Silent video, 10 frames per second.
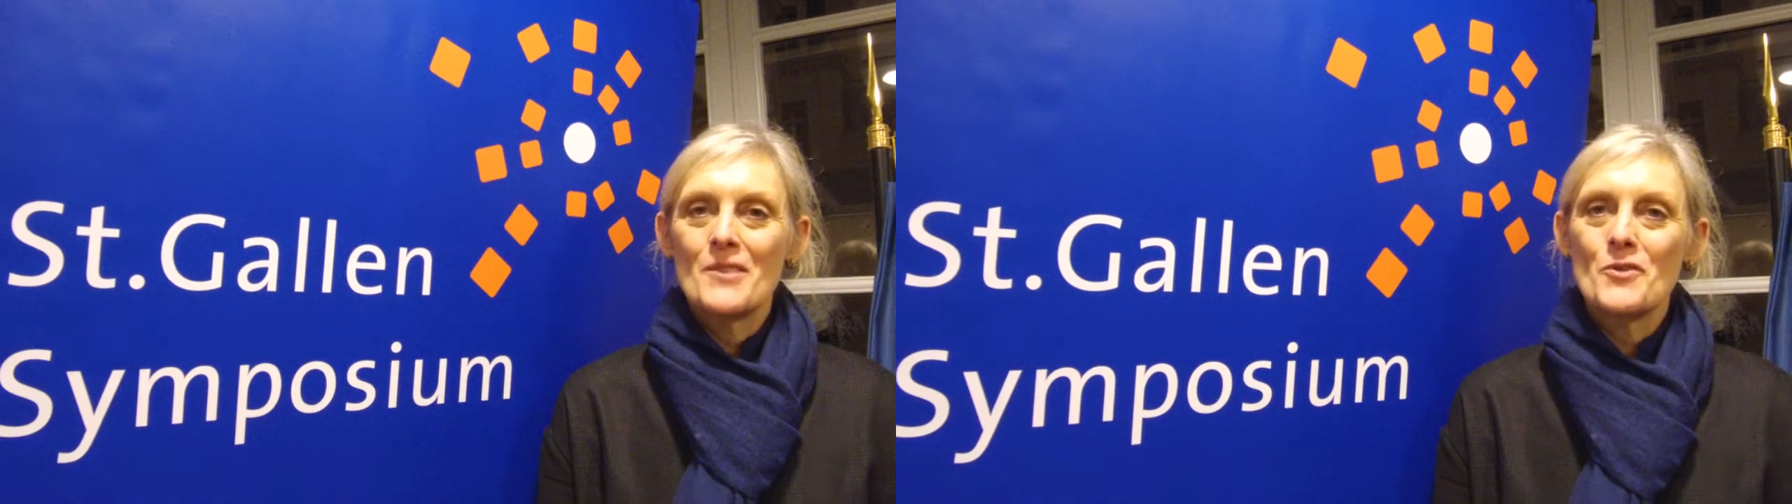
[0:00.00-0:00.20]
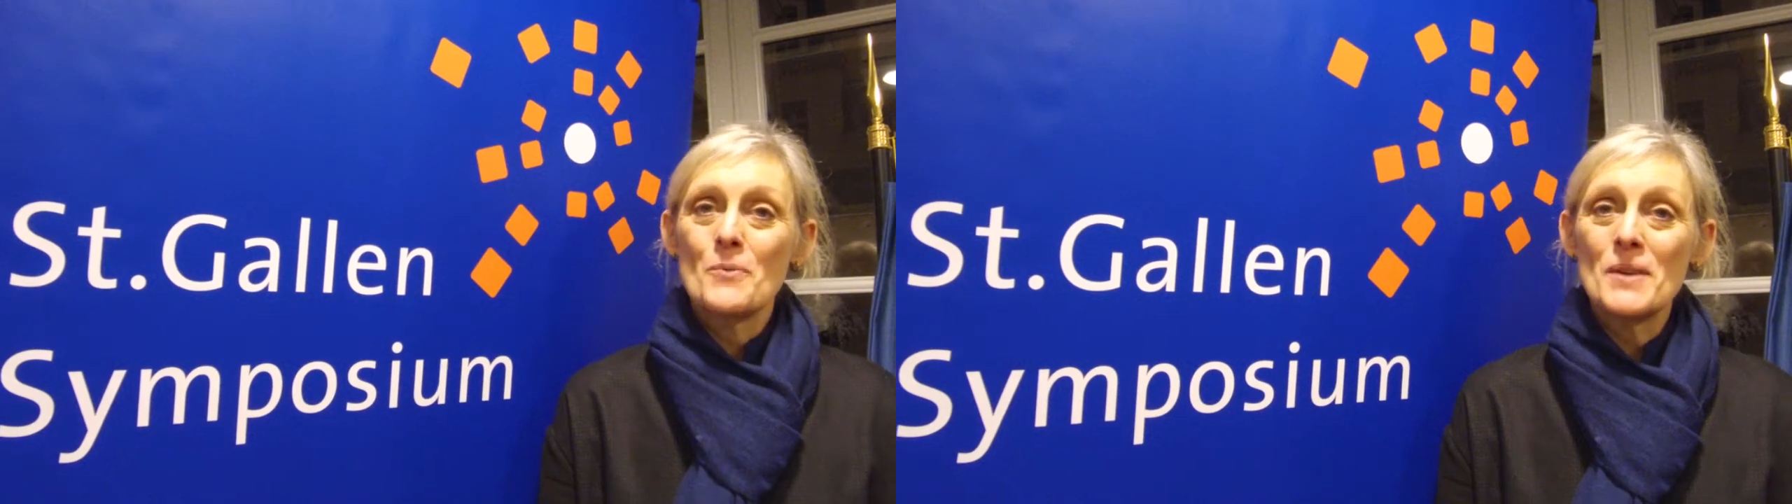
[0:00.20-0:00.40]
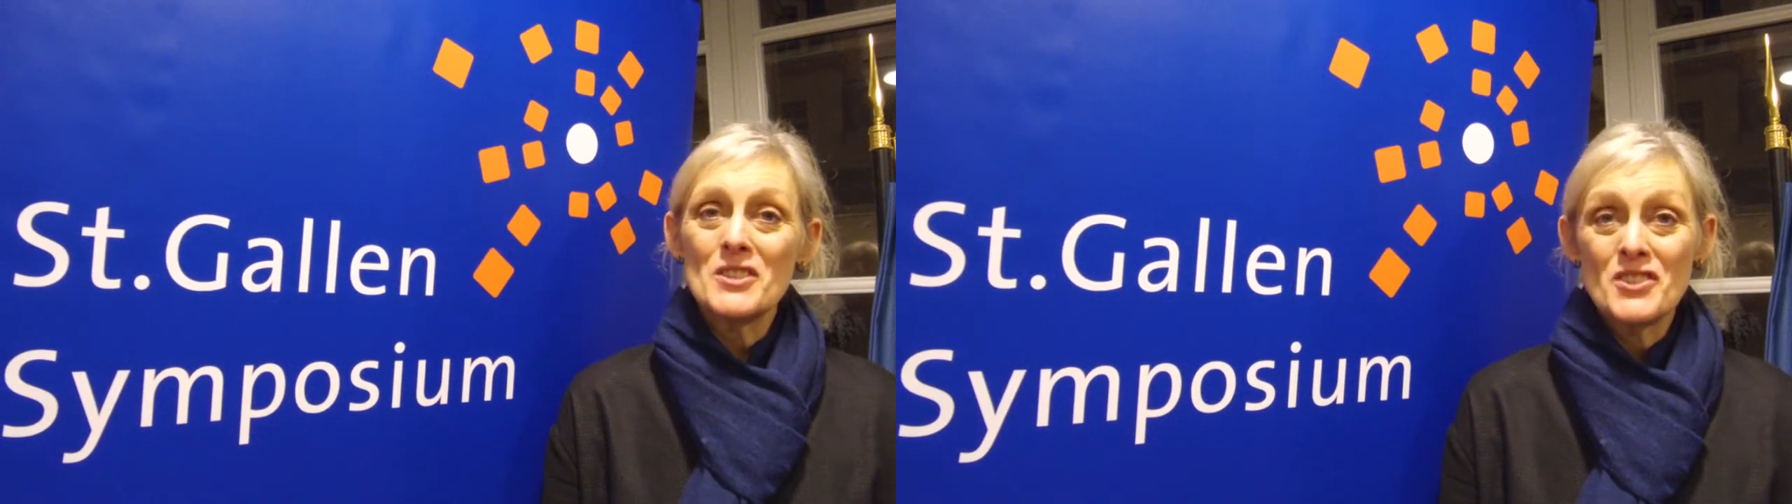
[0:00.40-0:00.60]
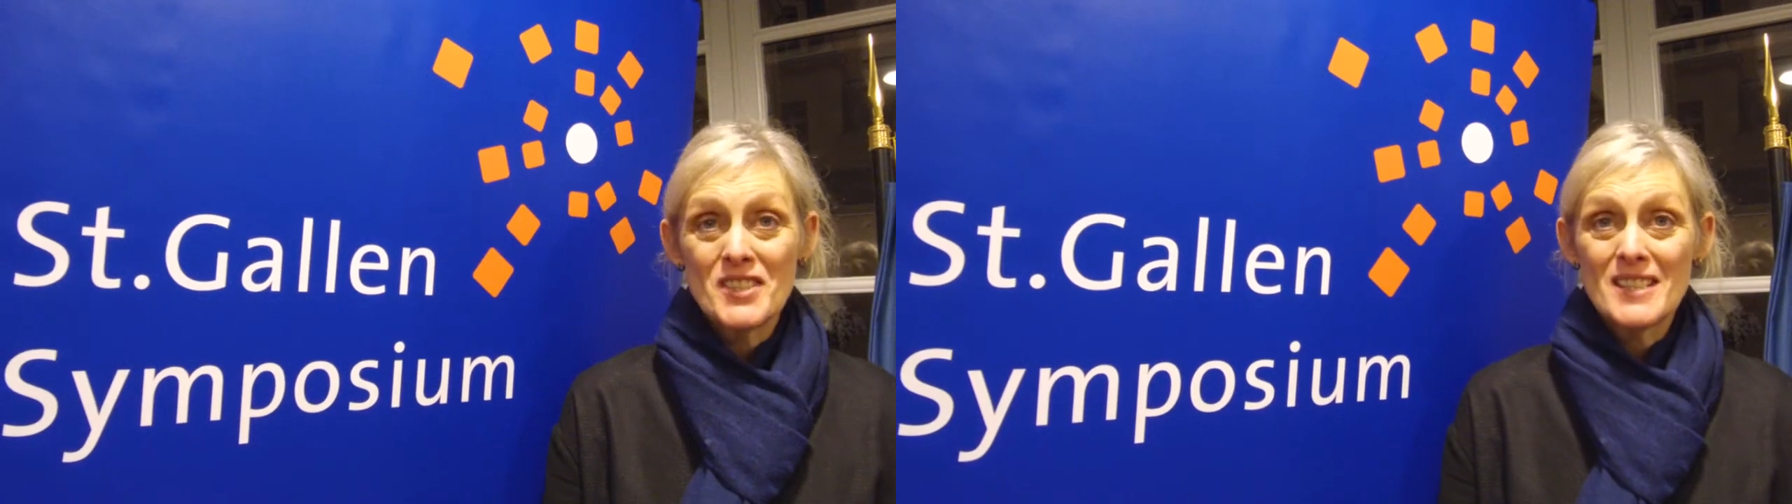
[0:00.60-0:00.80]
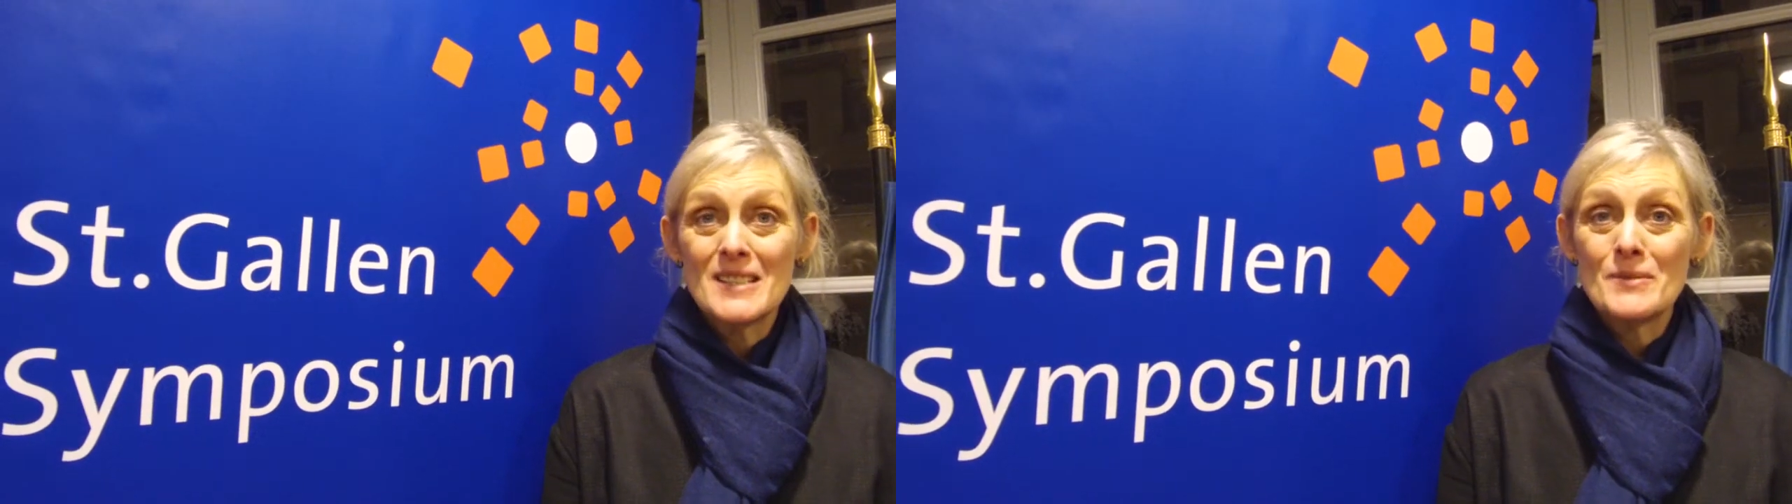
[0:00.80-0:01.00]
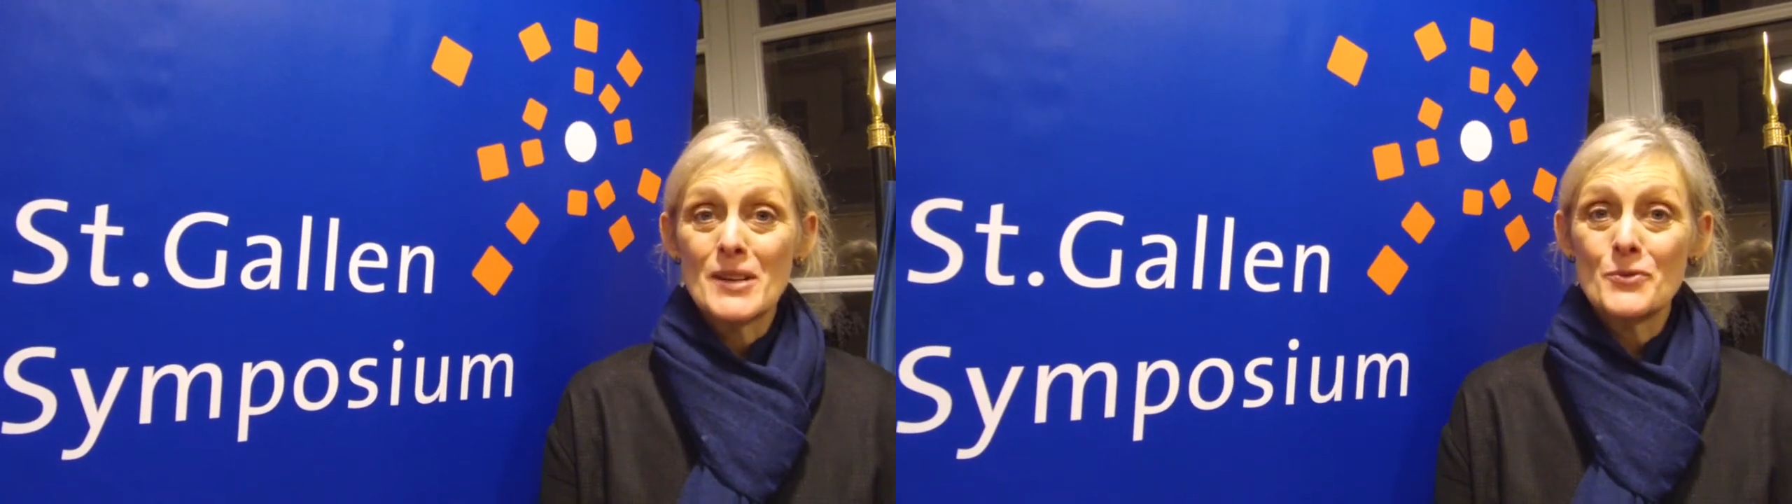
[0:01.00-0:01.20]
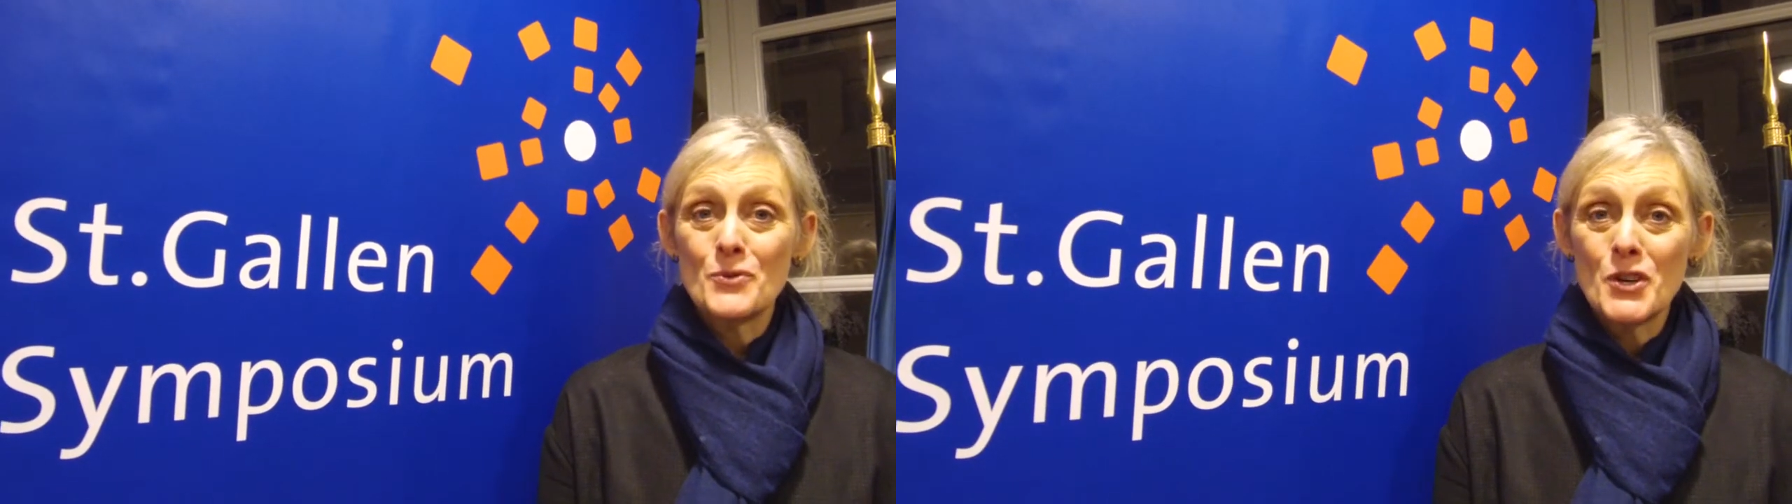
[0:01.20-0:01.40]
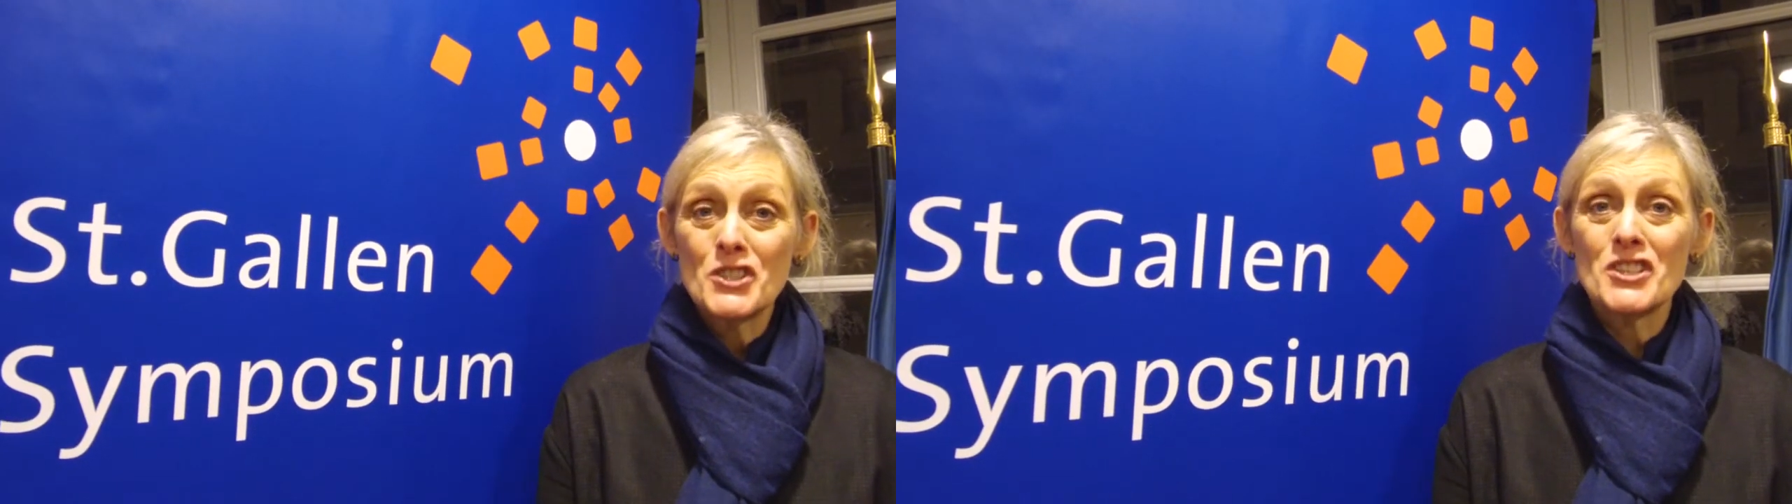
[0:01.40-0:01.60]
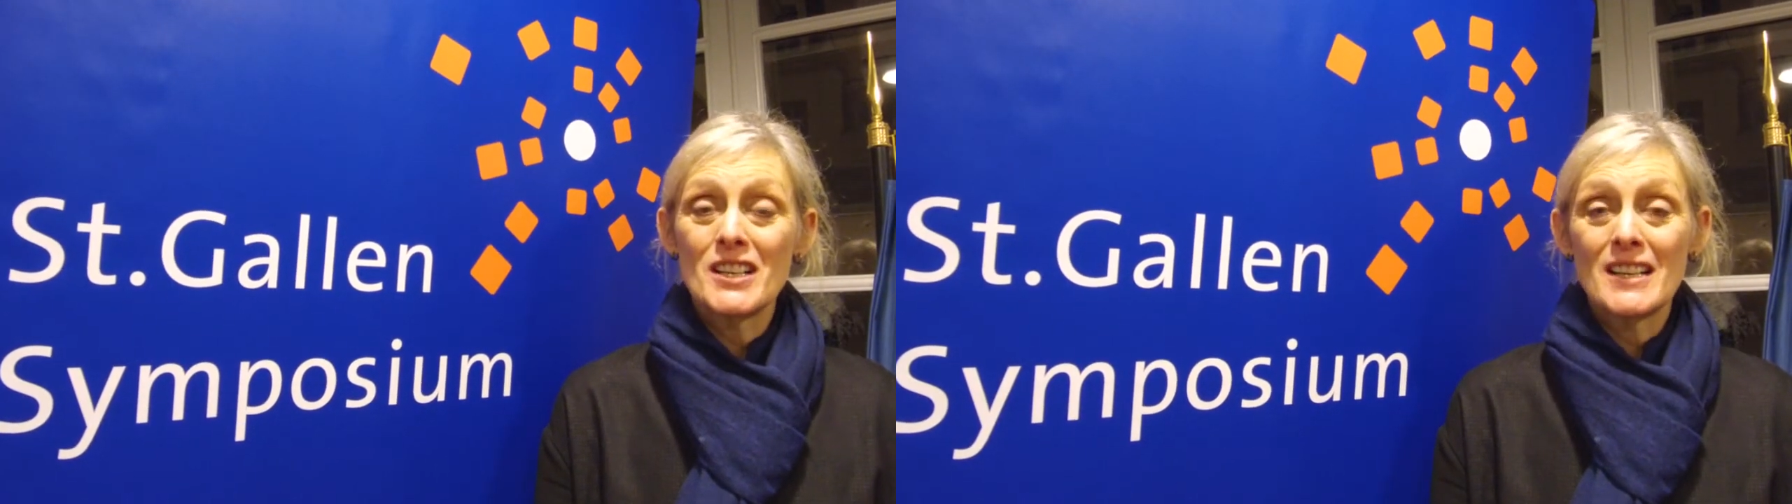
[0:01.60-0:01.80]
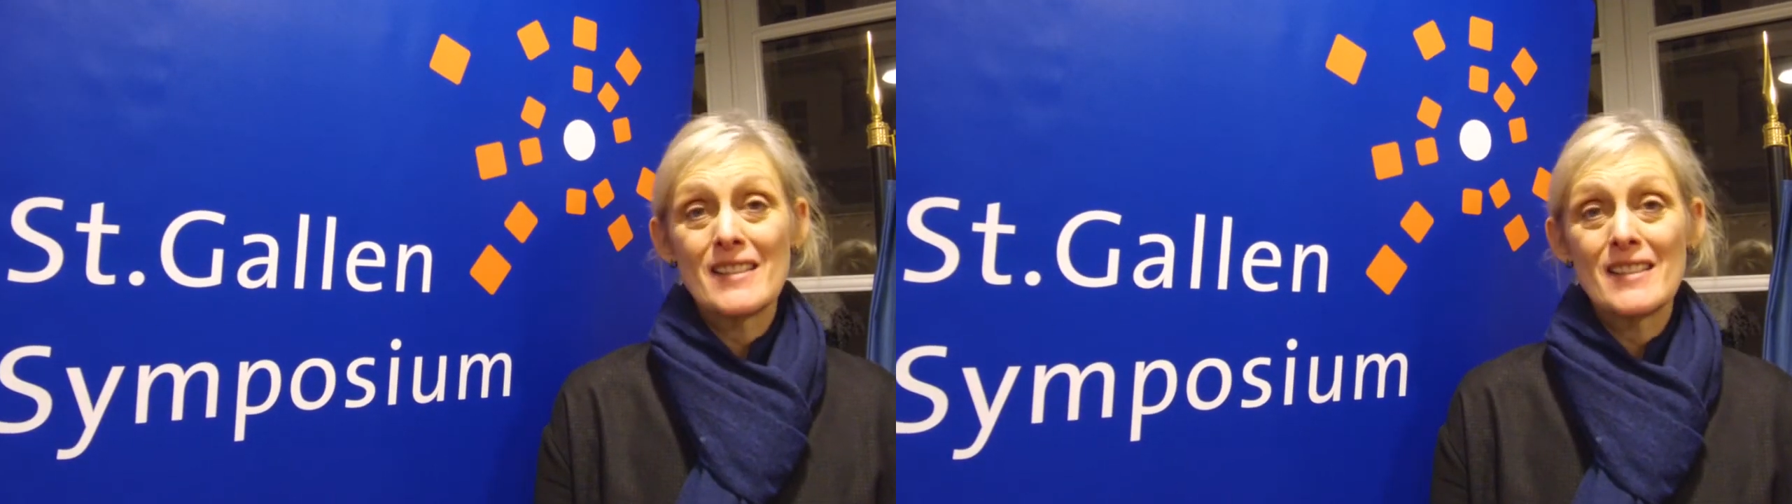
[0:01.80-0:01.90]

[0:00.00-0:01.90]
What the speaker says: For pension systems, unfortunately,